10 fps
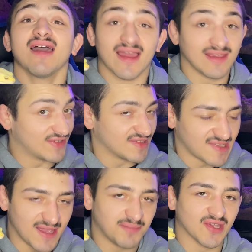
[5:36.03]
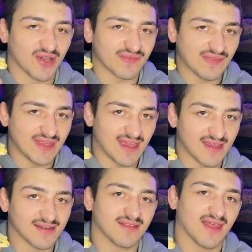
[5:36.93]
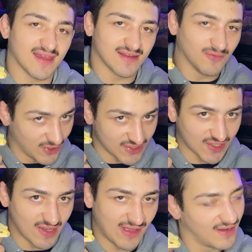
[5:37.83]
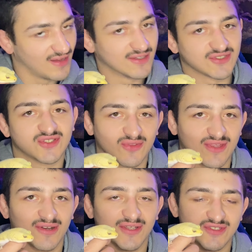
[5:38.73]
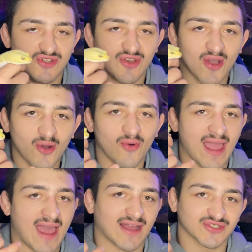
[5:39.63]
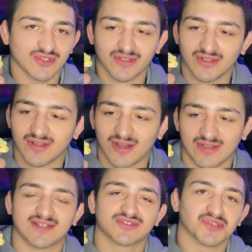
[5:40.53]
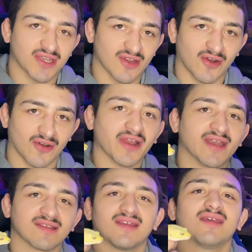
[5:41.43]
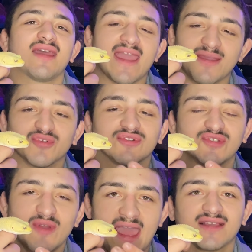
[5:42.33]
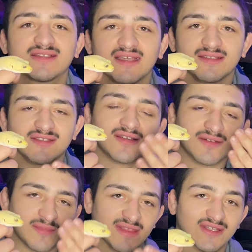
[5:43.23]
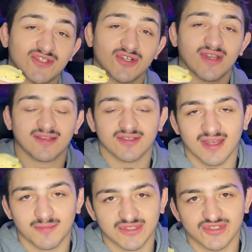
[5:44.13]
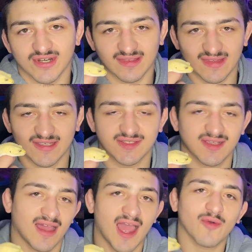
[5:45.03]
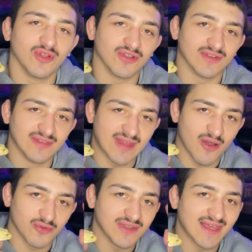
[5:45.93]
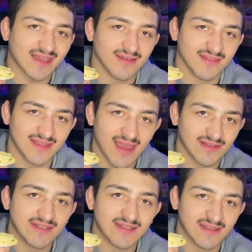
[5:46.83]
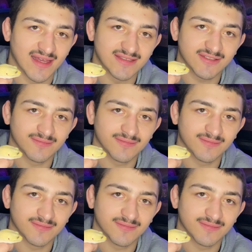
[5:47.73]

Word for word: I even taped off the end that was cut, so there is no actual electric current able to access my lizard. And to demonstrate this, I will now lick the L E D lights.